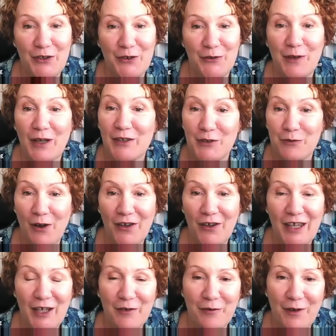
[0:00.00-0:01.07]
forward
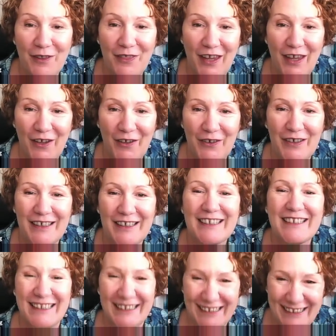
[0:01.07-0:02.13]
to working with
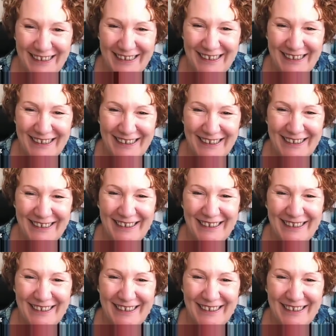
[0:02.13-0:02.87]
you.